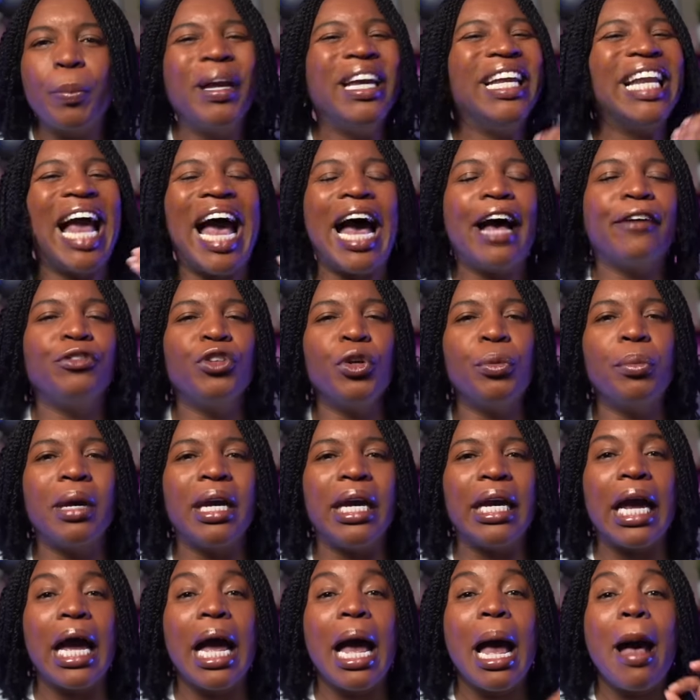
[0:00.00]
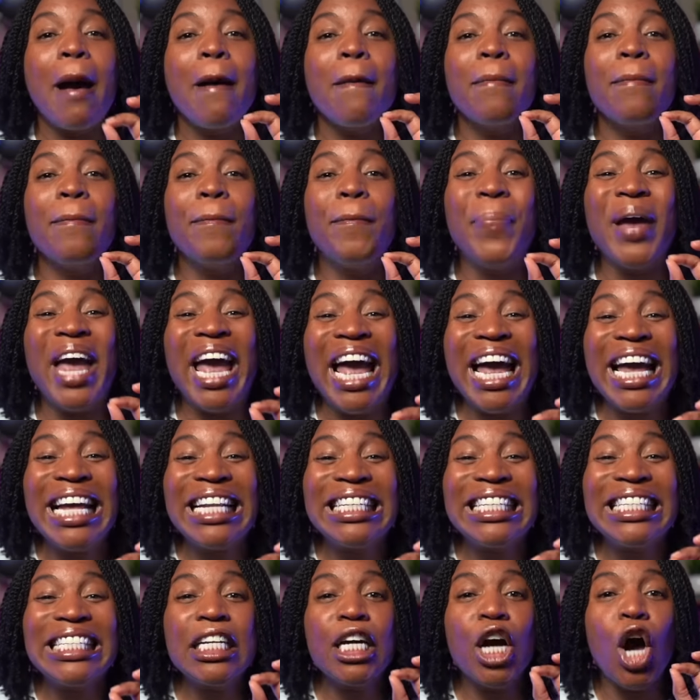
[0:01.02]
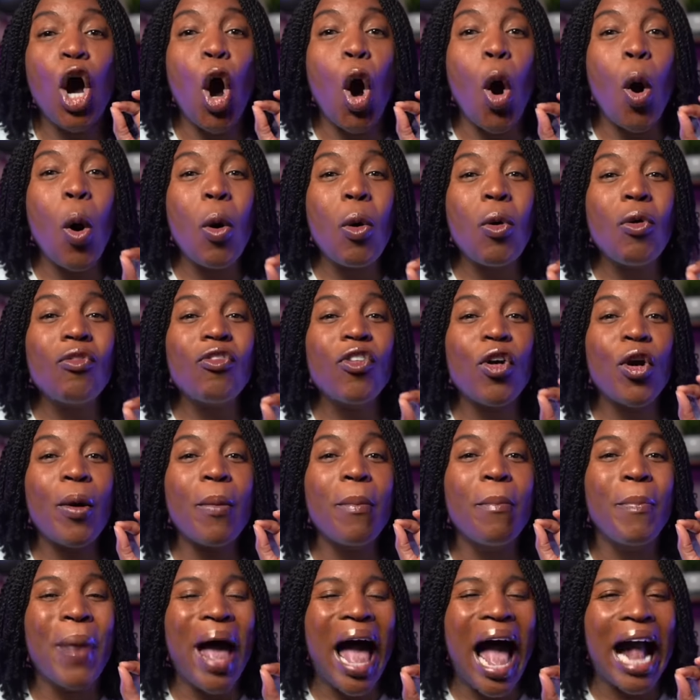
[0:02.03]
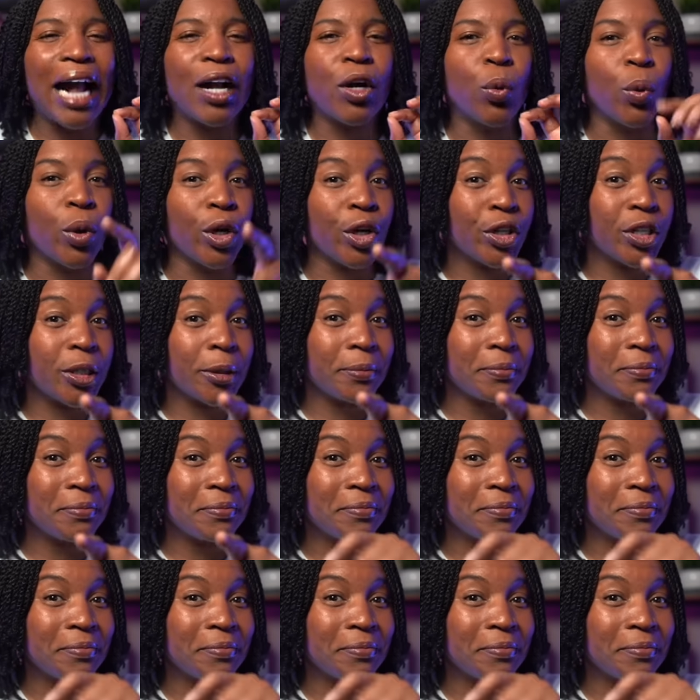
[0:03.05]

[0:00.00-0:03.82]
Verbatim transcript: repeat after me. Bend over backward.